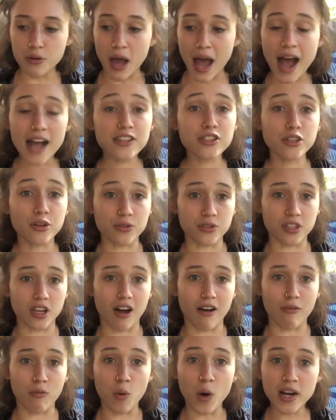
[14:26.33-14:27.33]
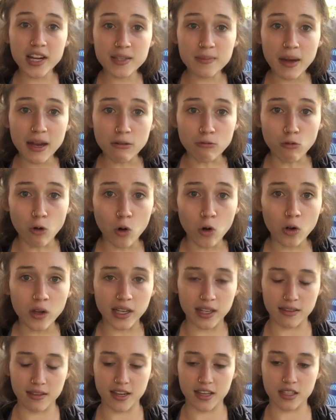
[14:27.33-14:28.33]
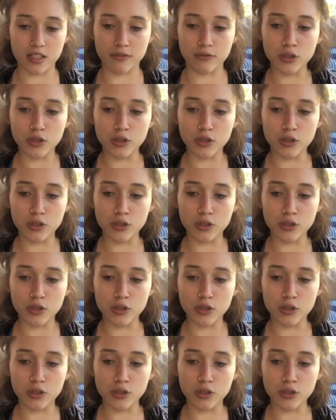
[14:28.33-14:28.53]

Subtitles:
ask yourself, what is my role in this?